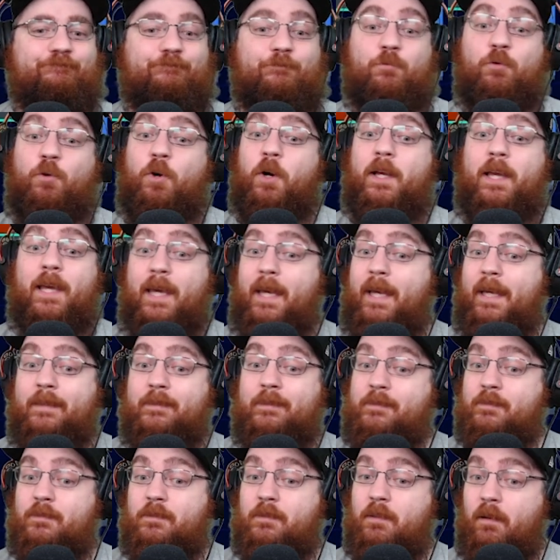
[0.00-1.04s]

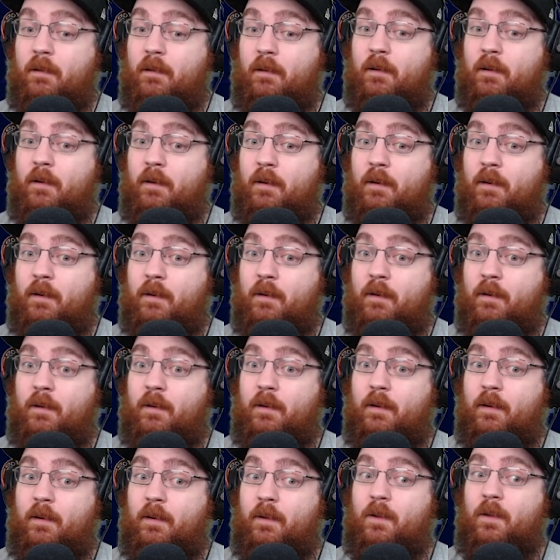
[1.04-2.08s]
Rookies.
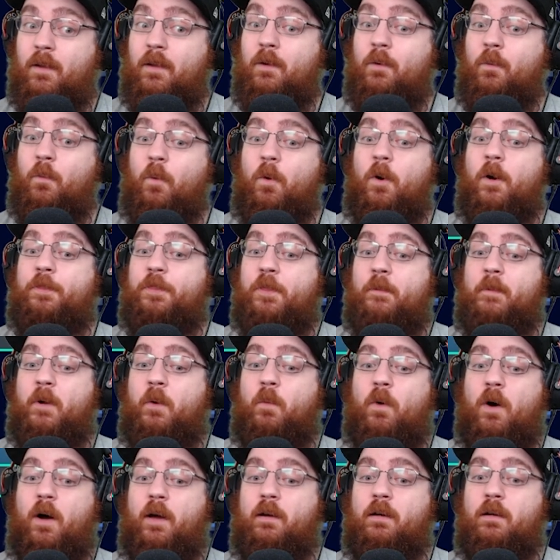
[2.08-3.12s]
Wortham
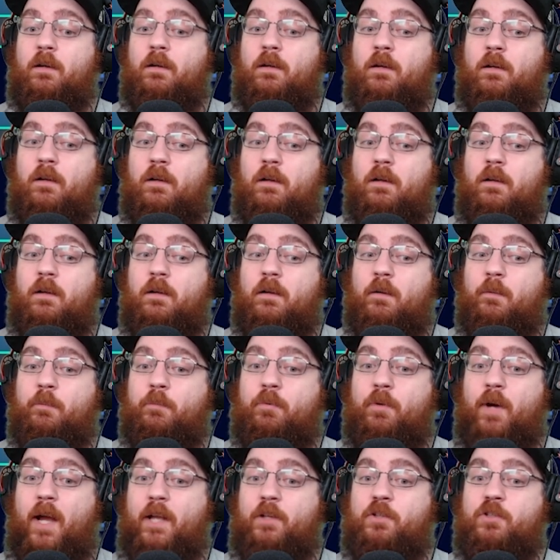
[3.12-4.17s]
at one.
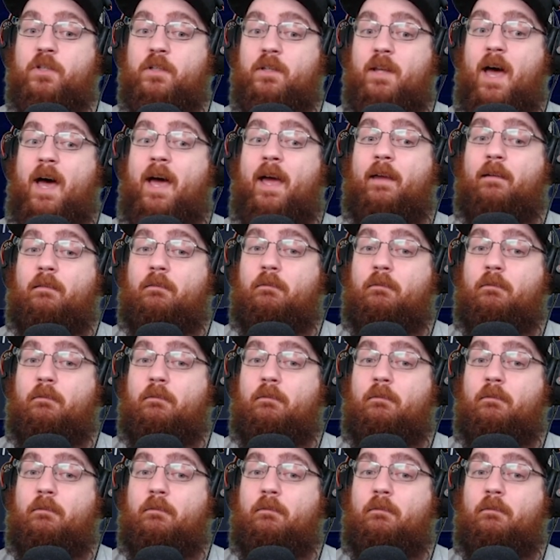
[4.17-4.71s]
Branch at nine.